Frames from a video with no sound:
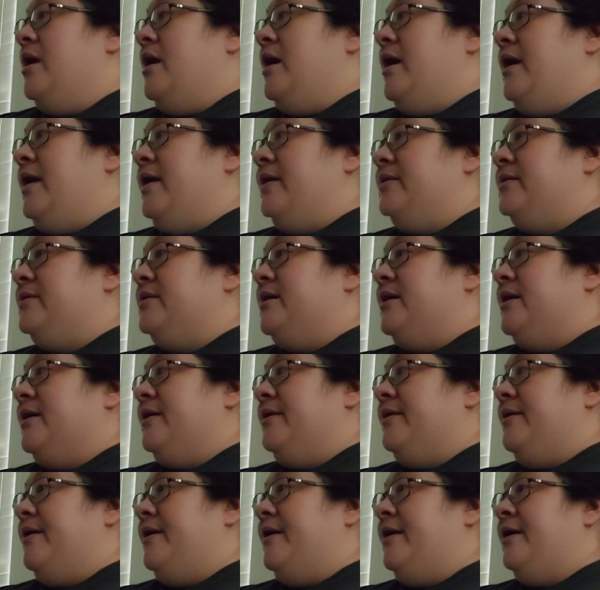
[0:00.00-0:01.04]
And
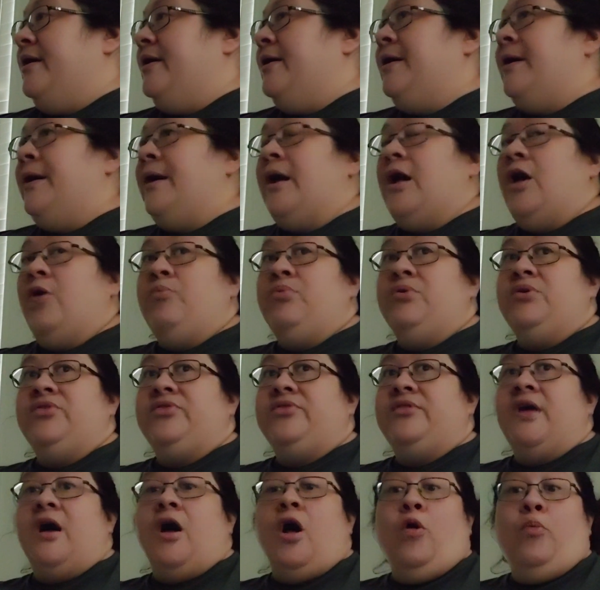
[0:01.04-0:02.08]
I'll
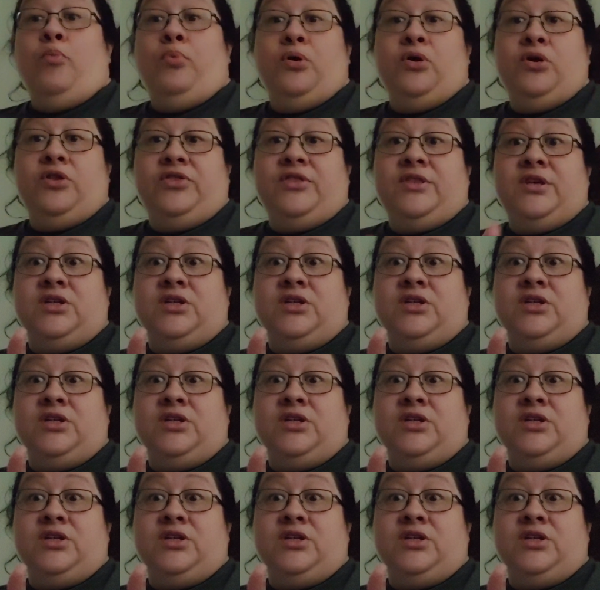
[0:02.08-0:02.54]
put